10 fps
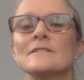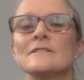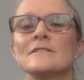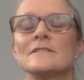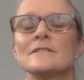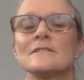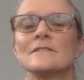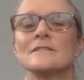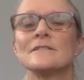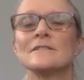Yes,
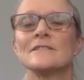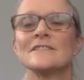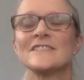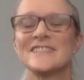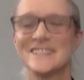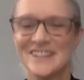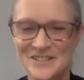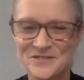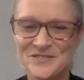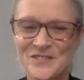Lesley. Yeah.
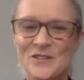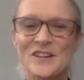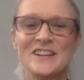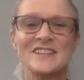Thank you very much.